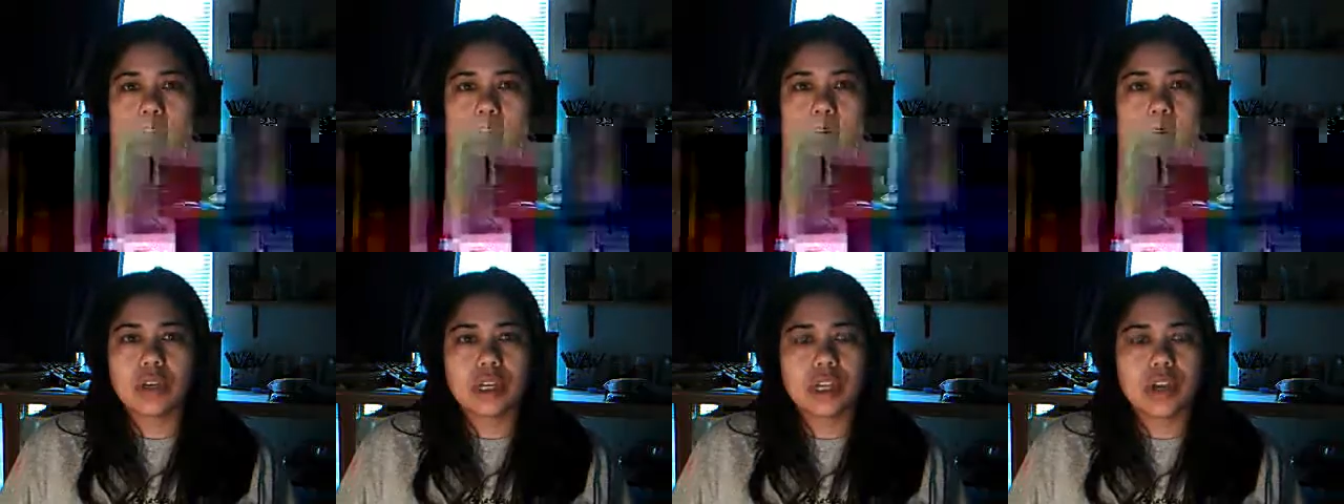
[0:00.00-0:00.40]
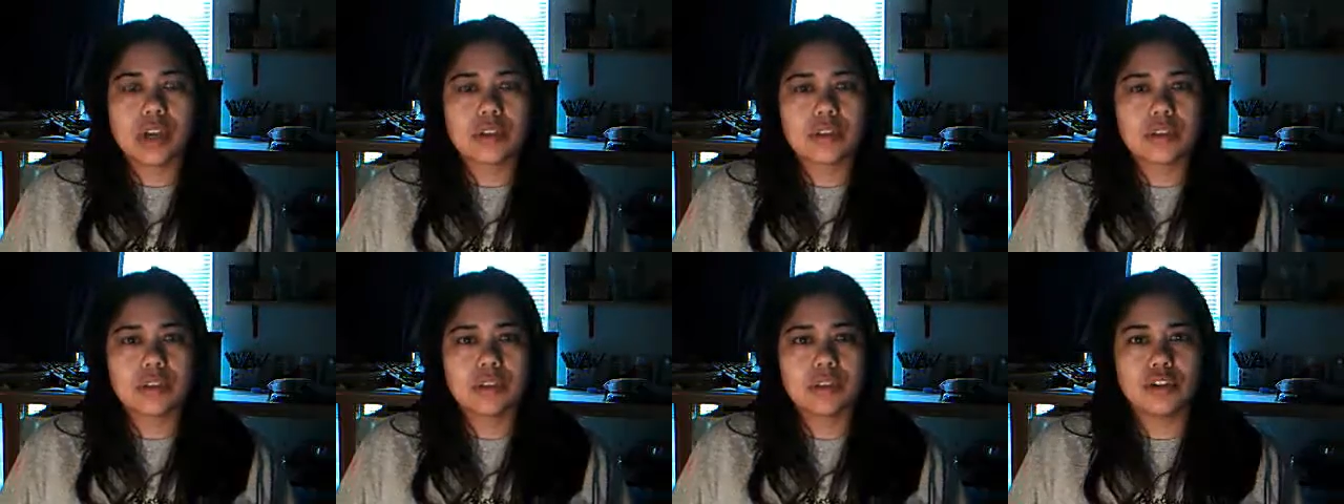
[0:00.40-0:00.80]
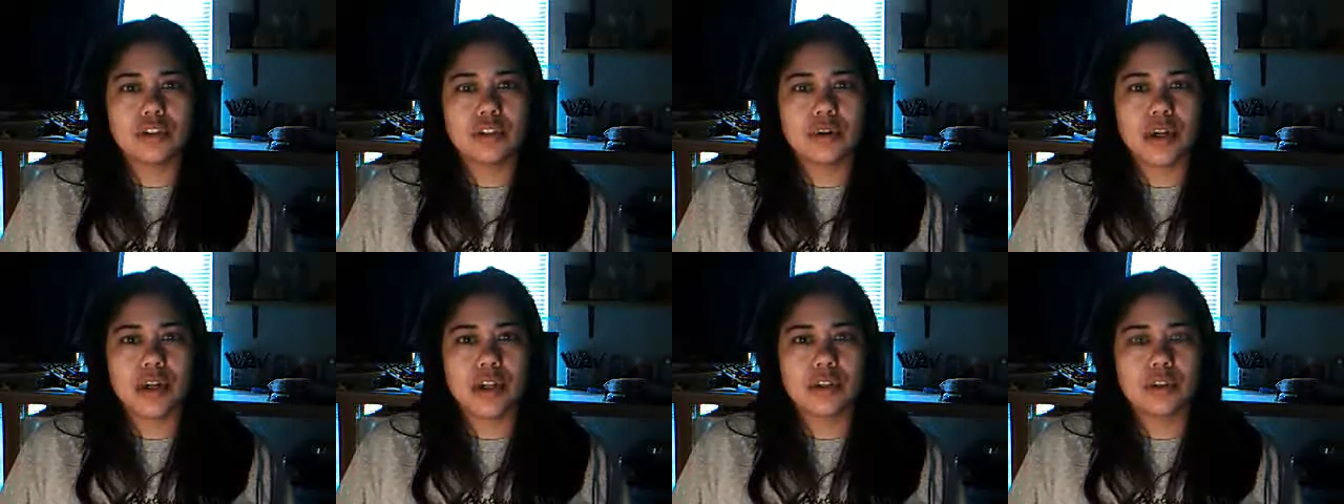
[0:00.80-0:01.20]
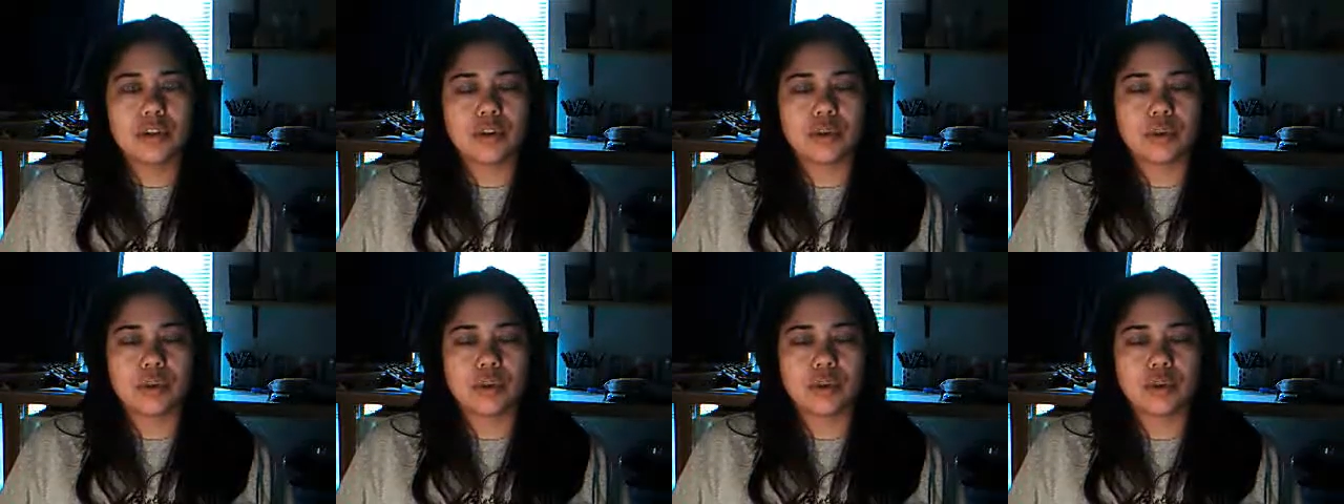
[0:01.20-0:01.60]
You can also do
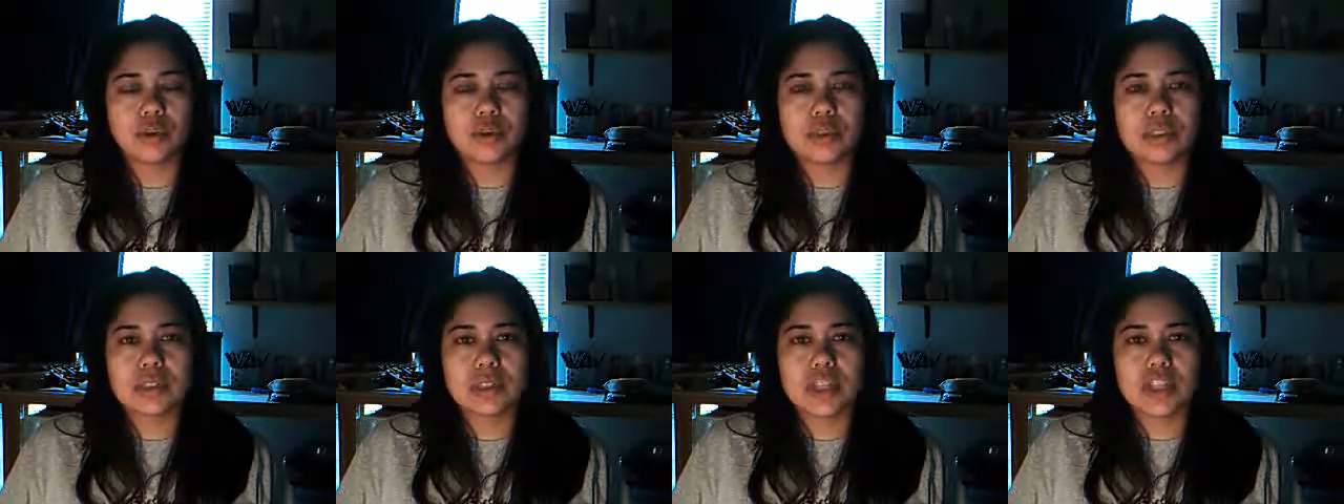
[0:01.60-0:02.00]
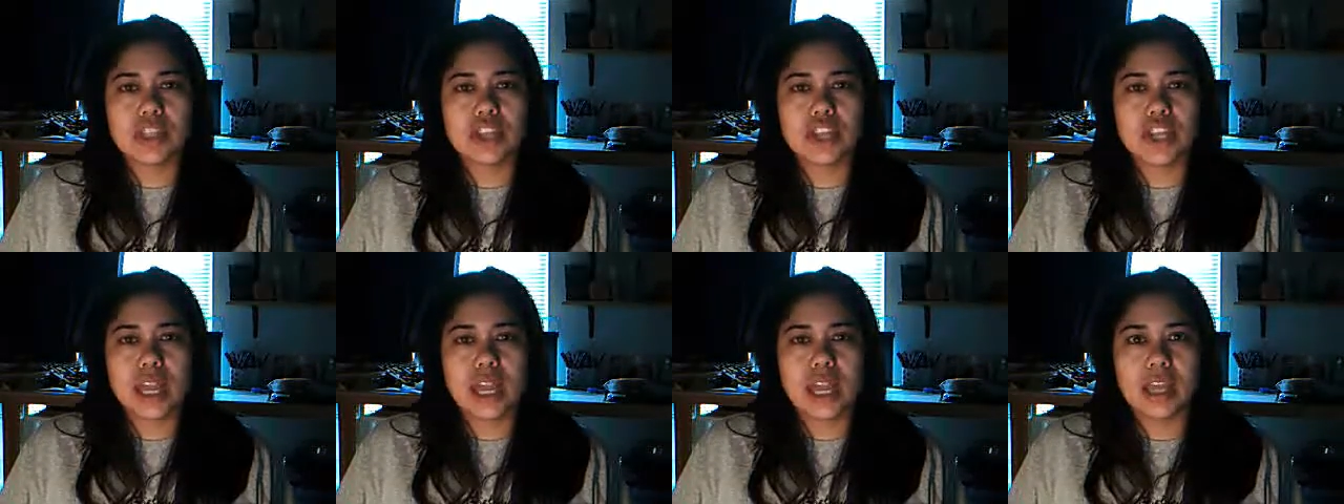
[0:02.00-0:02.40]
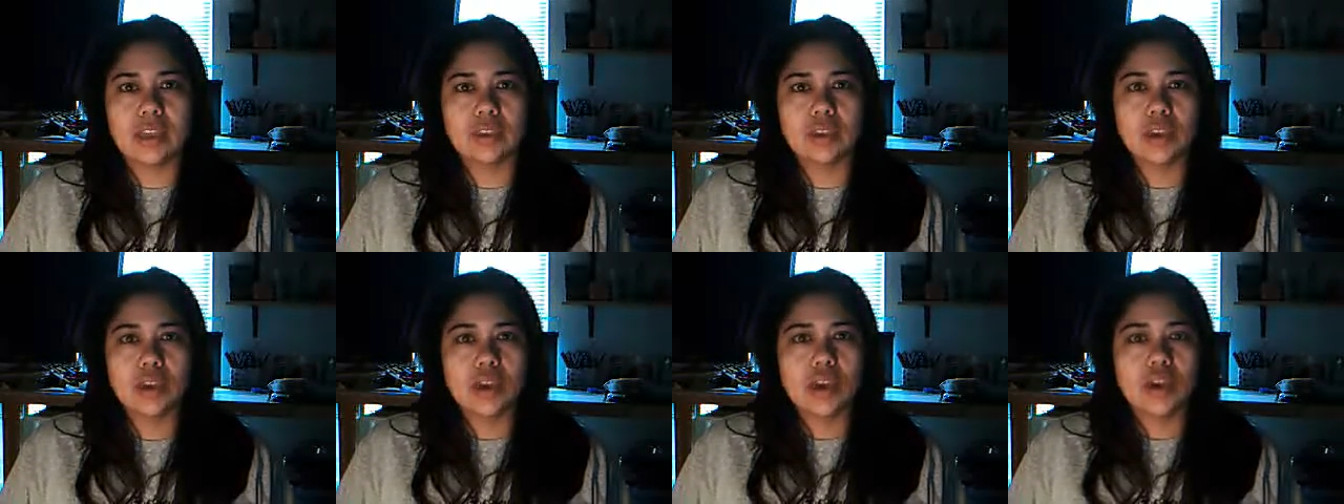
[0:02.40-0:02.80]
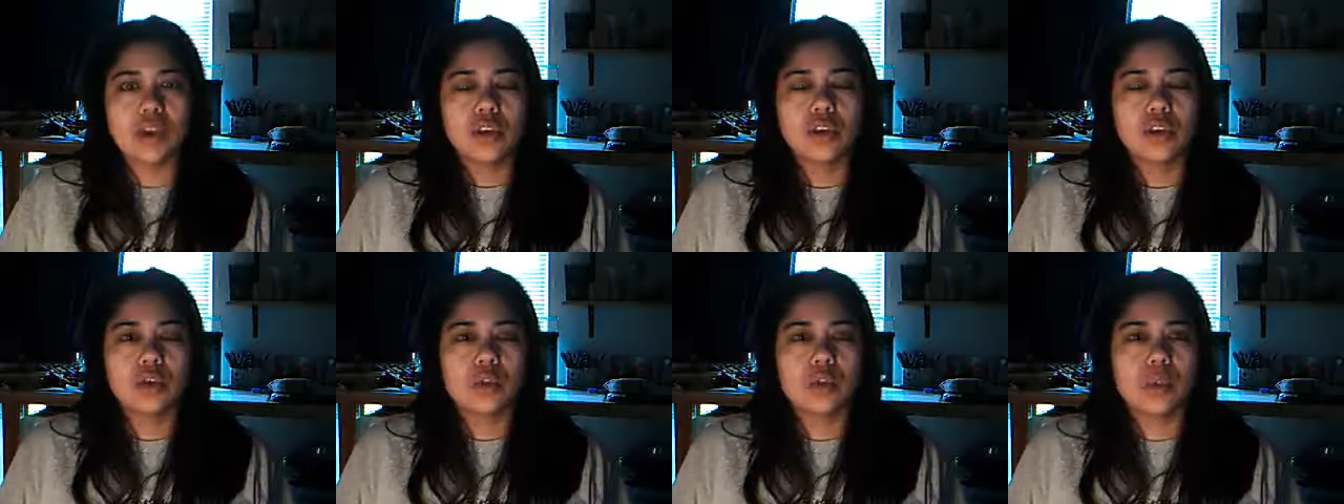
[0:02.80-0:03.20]
other rules, such as
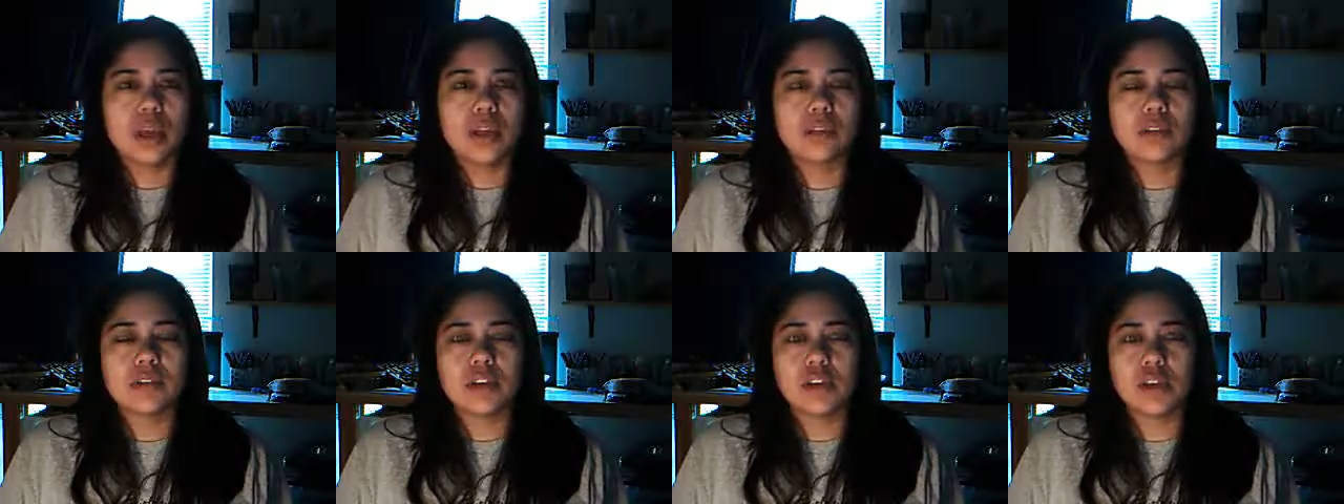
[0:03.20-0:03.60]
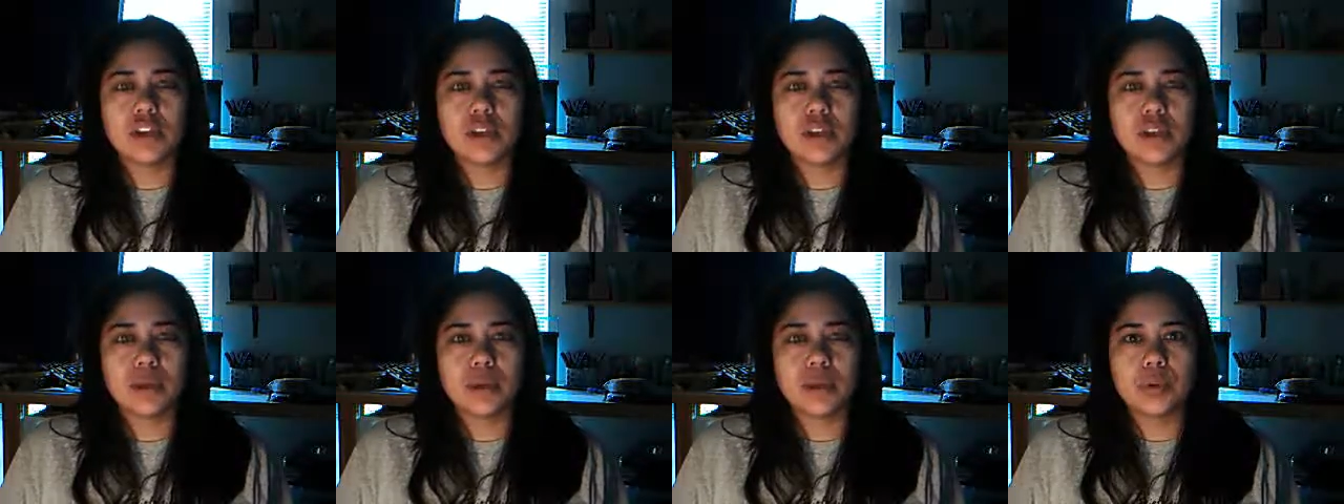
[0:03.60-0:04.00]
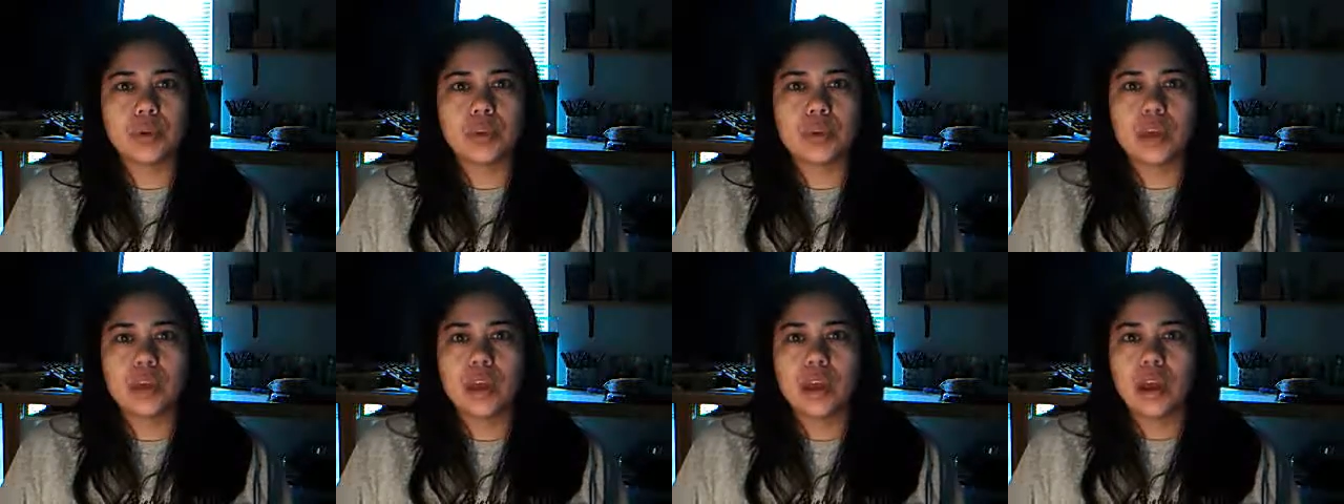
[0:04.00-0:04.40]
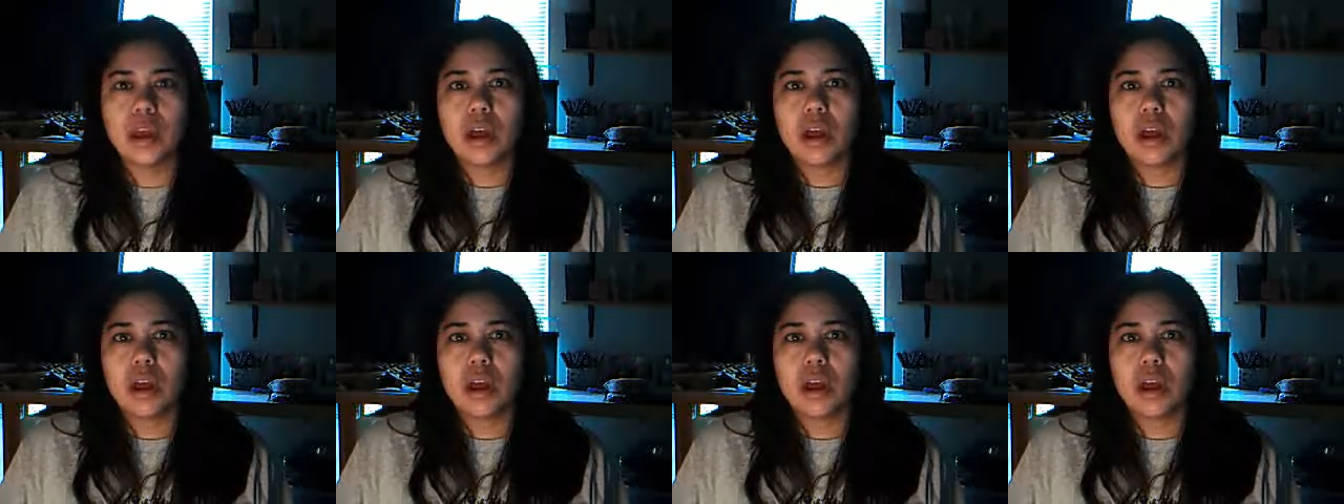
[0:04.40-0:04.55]
you must use